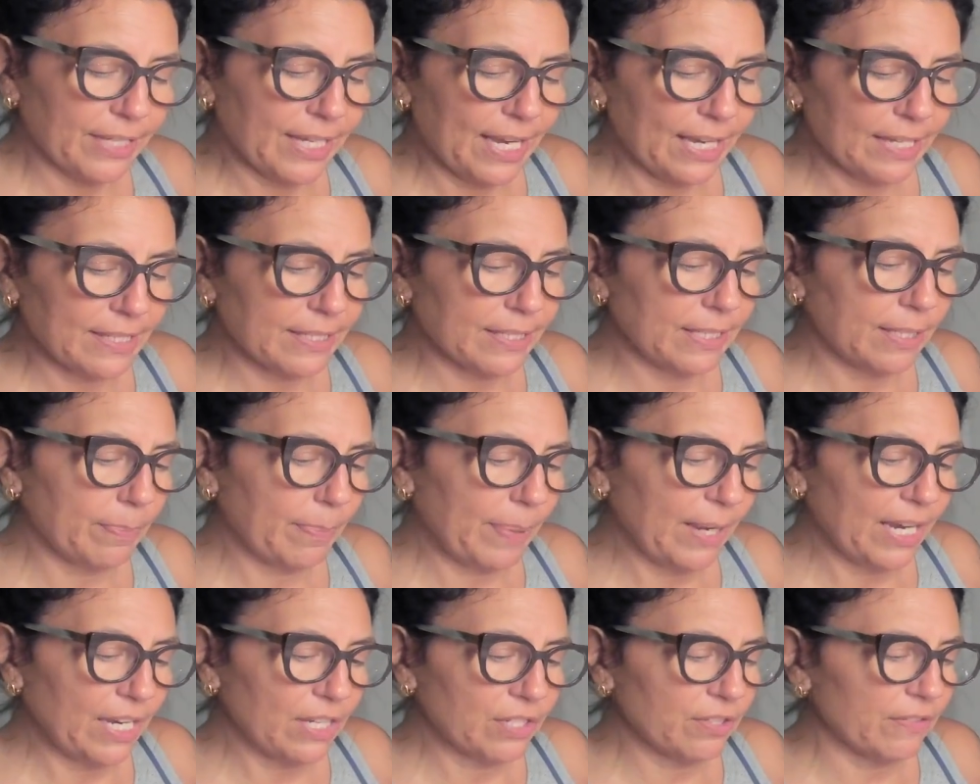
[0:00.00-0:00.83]
Yeah, see,
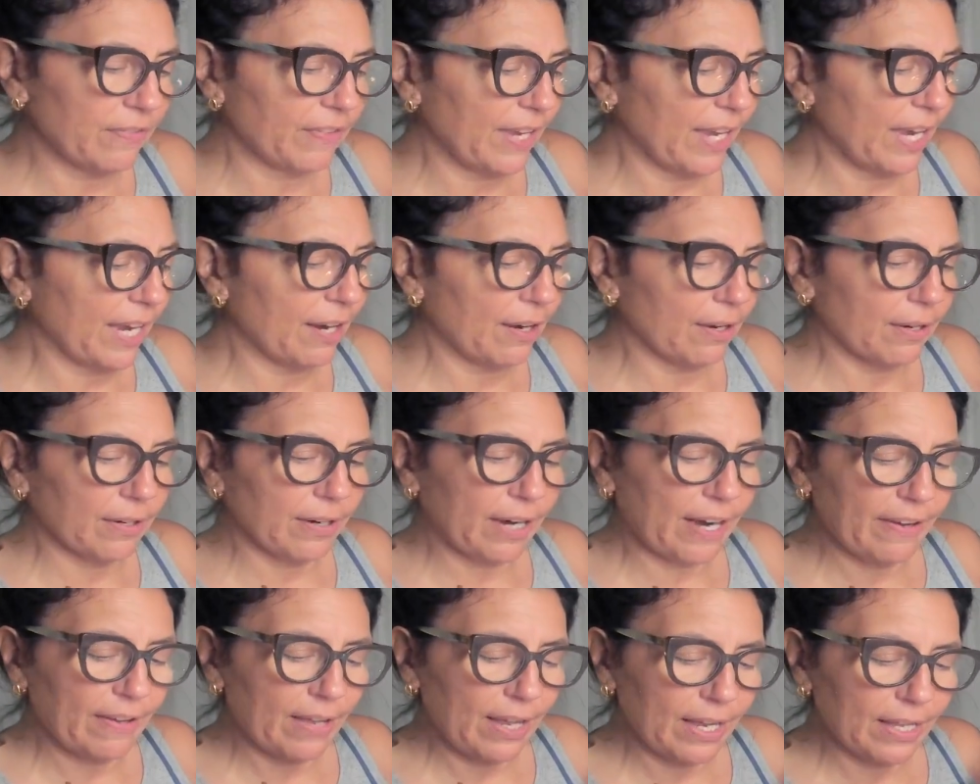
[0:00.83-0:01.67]
page of air.
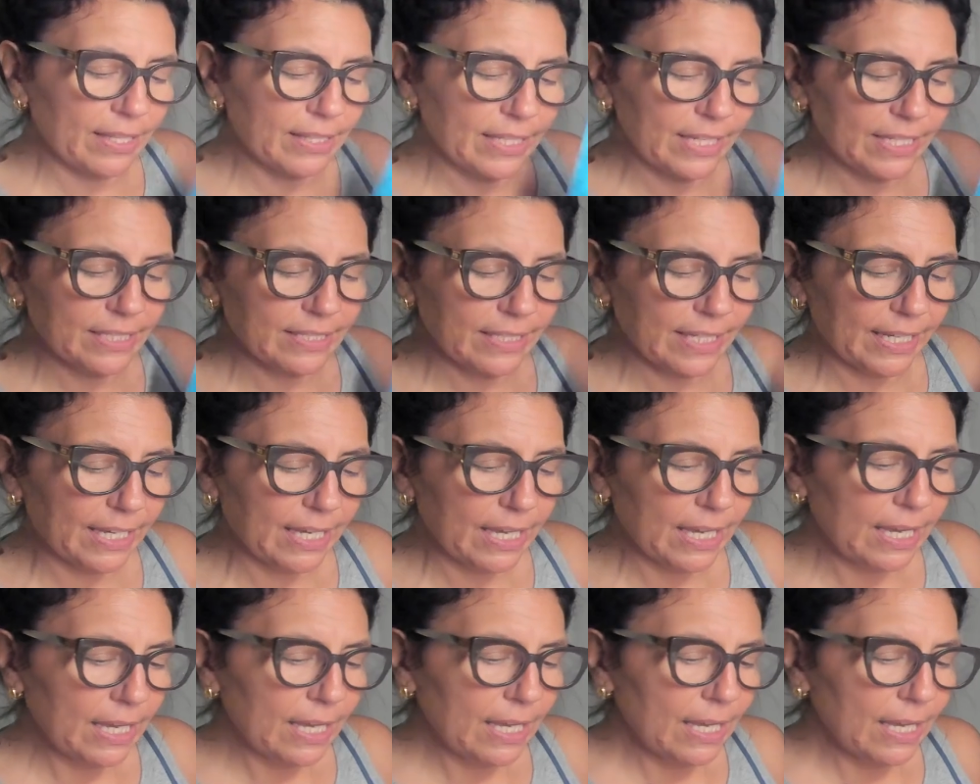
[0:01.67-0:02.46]
I, I, it's like